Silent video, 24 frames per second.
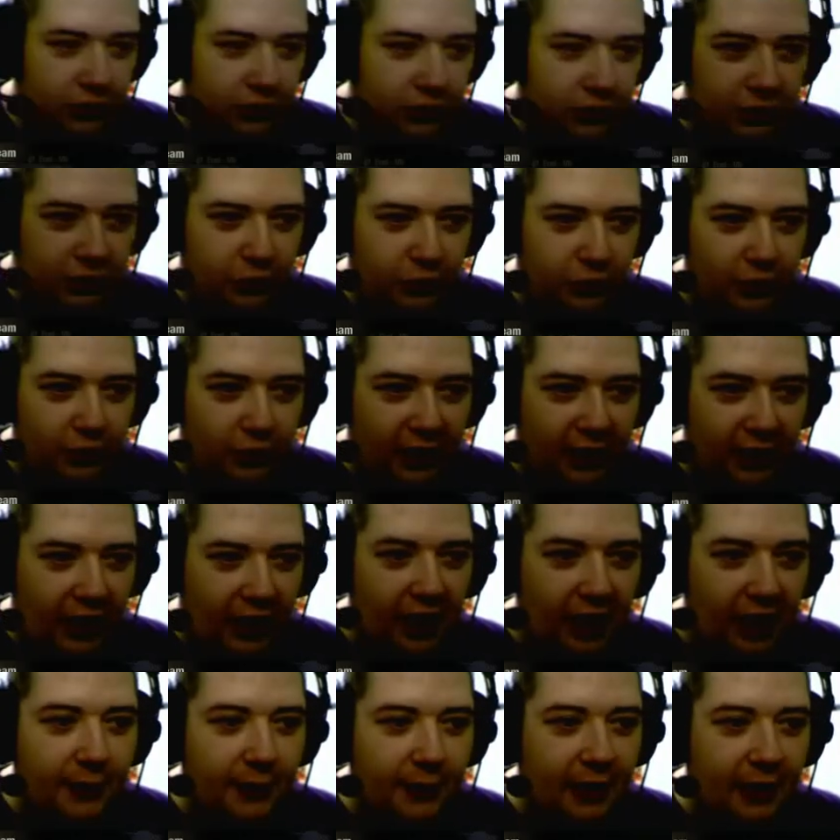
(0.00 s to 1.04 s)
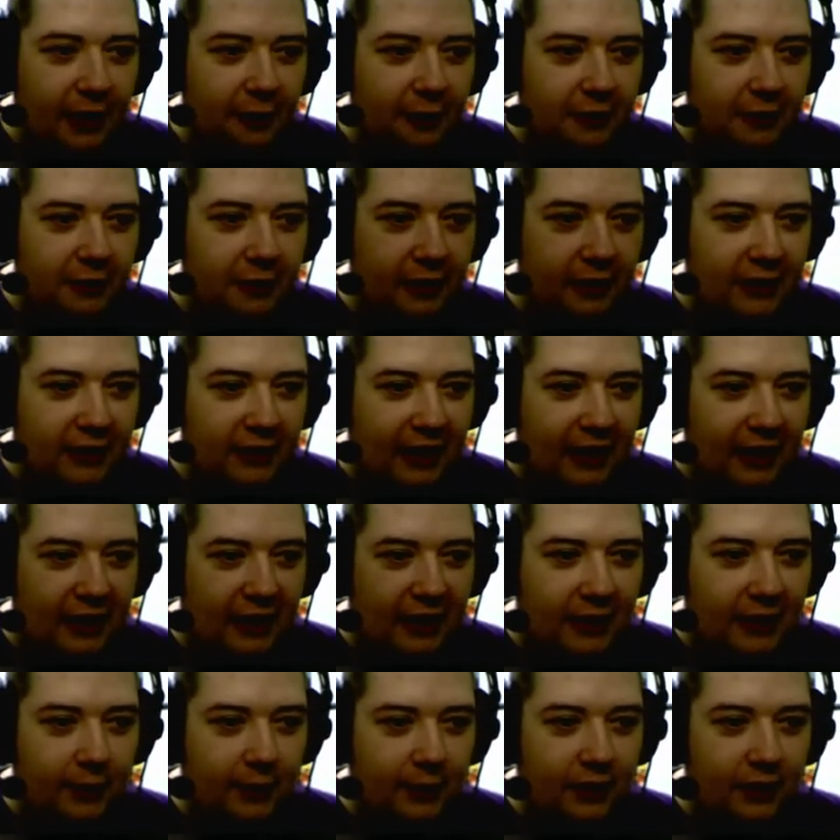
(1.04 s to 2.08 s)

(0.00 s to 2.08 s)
to cap out the game.